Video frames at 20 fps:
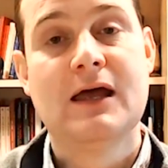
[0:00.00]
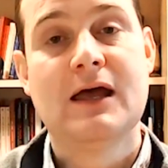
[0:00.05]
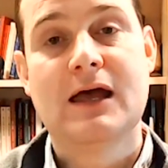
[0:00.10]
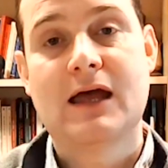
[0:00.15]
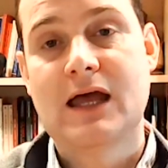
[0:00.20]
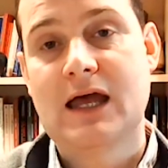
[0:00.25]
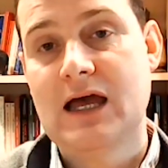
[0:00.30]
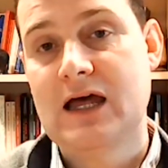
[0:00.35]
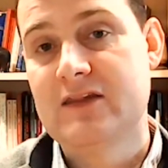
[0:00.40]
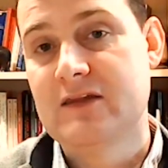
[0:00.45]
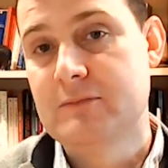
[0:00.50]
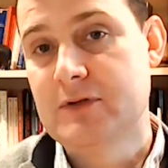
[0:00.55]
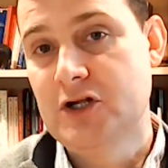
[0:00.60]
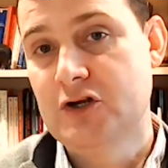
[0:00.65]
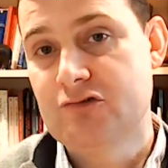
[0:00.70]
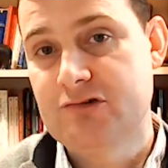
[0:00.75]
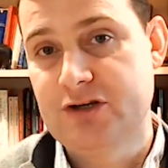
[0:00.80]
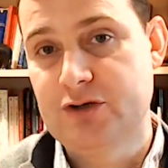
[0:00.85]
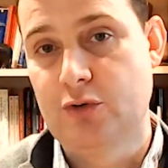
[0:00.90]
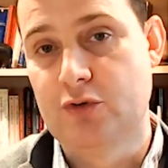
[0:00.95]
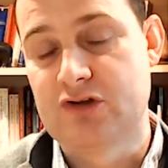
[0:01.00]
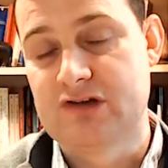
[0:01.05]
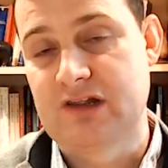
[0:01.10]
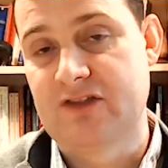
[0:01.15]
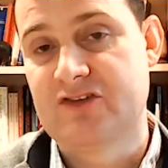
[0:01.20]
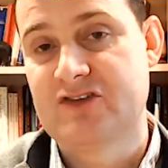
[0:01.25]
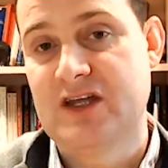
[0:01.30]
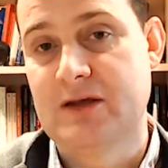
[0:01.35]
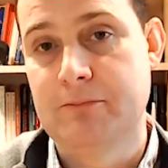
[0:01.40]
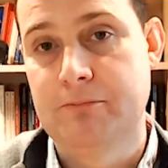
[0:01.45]
And the military orders like the
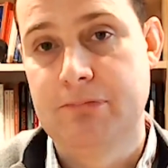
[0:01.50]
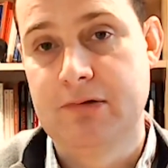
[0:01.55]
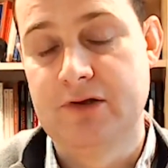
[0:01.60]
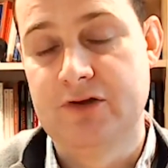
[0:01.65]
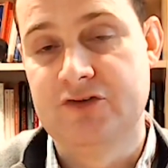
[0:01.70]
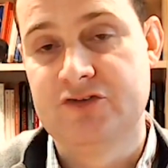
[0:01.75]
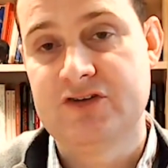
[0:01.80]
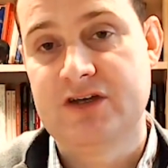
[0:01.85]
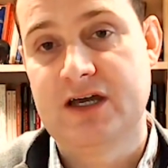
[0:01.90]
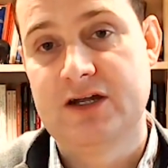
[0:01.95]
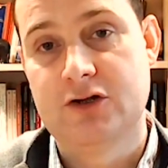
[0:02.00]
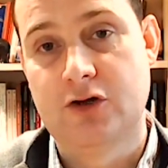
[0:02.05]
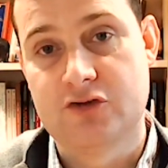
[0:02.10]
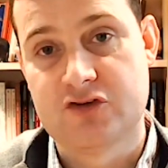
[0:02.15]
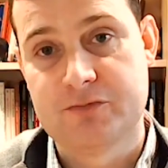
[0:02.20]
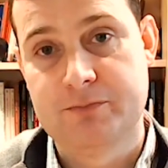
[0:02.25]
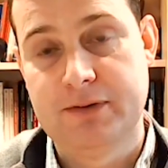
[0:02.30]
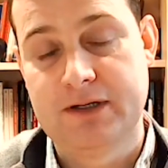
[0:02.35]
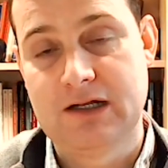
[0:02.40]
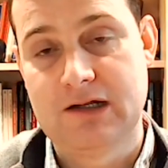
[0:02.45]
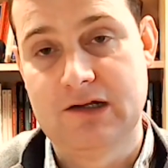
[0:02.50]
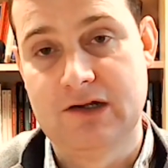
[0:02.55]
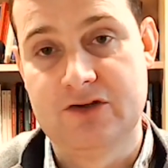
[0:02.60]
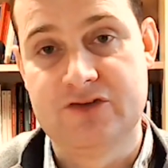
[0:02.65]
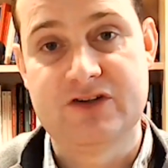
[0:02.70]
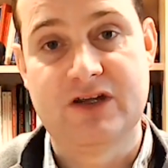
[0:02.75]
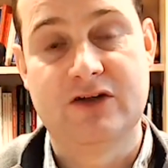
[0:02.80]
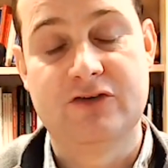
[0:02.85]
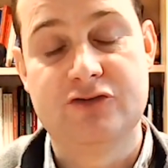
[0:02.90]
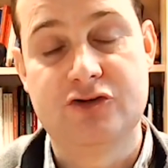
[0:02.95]
Templars and Hospitallers
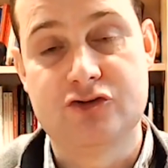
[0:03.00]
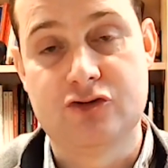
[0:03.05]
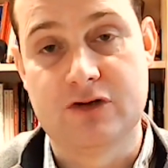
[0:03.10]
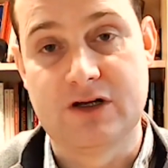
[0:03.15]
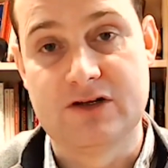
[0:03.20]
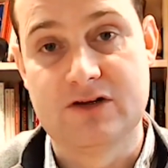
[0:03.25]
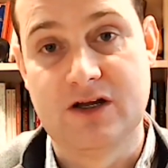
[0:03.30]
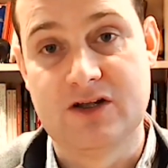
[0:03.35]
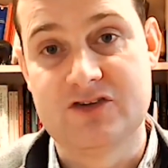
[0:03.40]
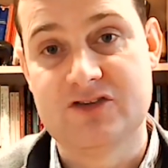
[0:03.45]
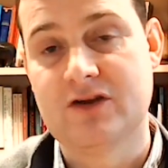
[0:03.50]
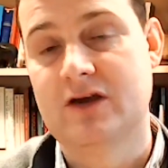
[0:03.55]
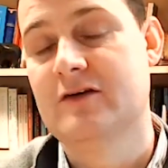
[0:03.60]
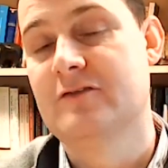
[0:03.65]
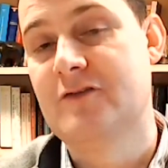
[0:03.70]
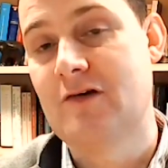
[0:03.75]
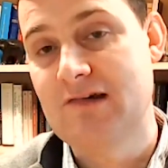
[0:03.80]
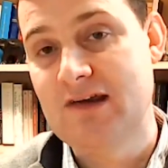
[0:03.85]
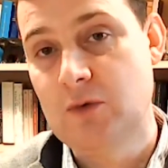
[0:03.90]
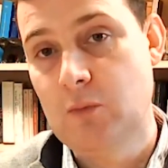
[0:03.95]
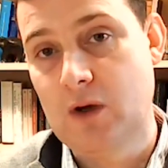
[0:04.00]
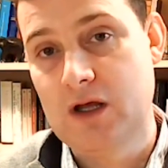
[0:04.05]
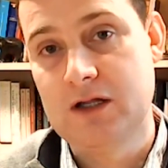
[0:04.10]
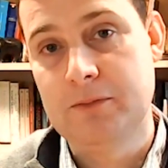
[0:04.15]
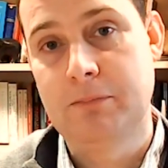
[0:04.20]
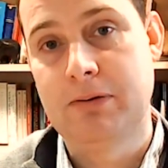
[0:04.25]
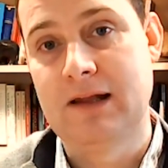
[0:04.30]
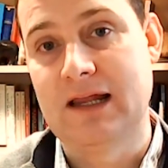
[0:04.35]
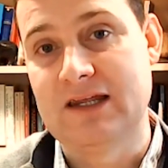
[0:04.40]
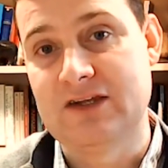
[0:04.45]
and Teutonic Knights are very well
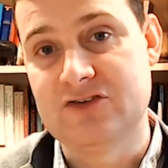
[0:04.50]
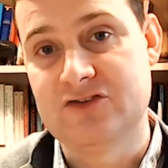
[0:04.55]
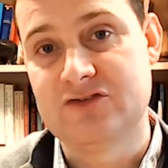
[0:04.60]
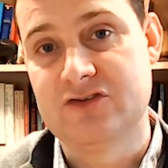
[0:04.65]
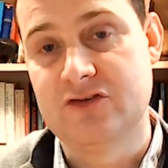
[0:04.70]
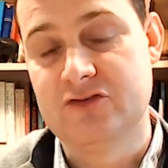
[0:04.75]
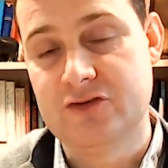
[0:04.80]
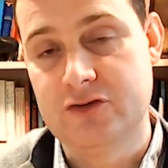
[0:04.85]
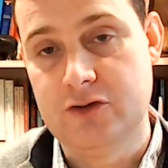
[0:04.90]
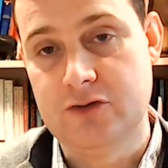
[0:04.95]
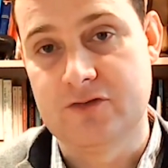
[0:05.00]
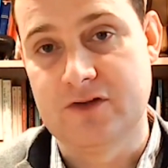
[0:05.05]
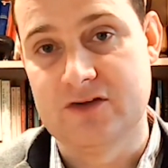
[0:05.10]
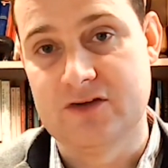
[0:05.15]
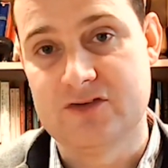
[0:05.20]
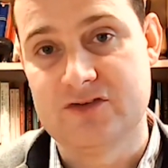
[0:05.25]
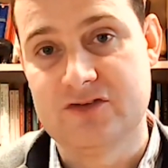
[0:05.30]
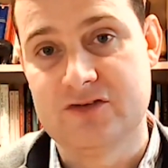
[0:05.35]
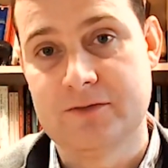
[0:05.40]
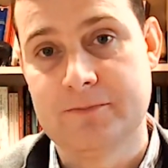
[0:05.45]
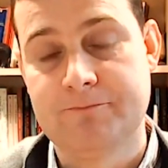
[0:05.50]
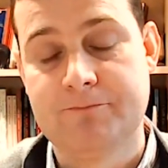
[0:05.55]
placed to do this.